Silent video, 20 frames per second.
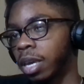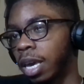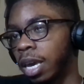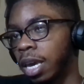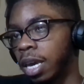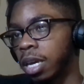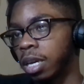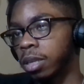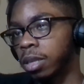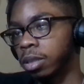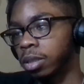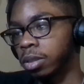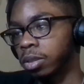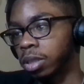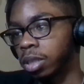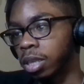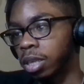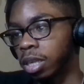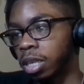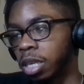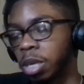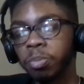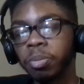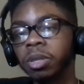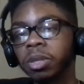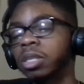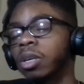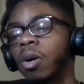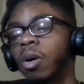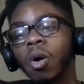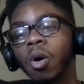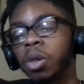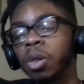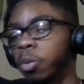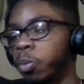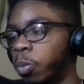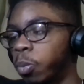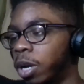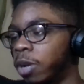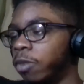And he puts it all
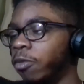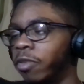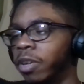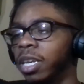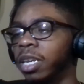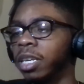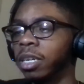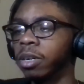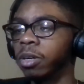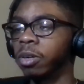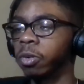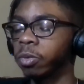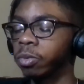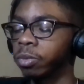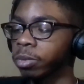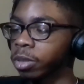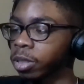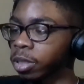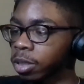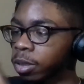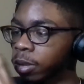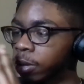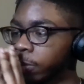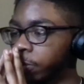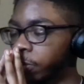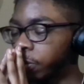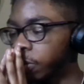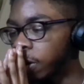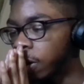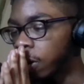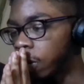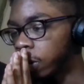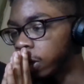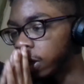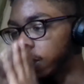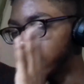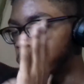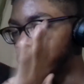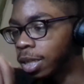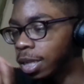in one video. Bro,
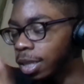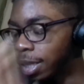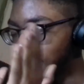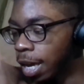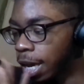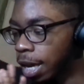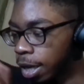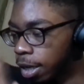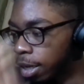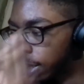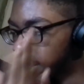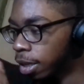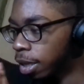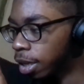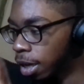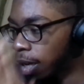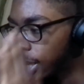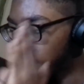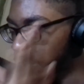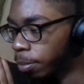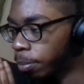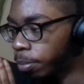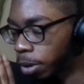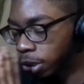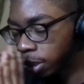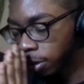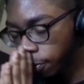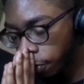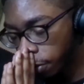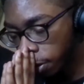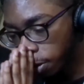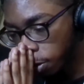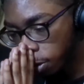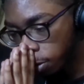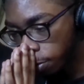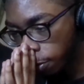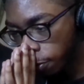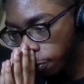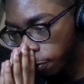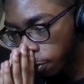he did that in a bunch of
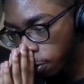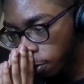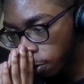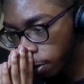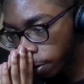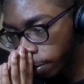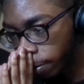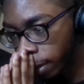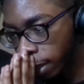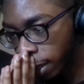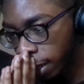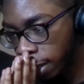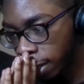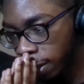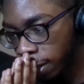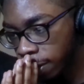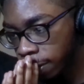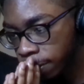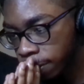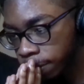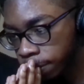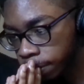videos before, man.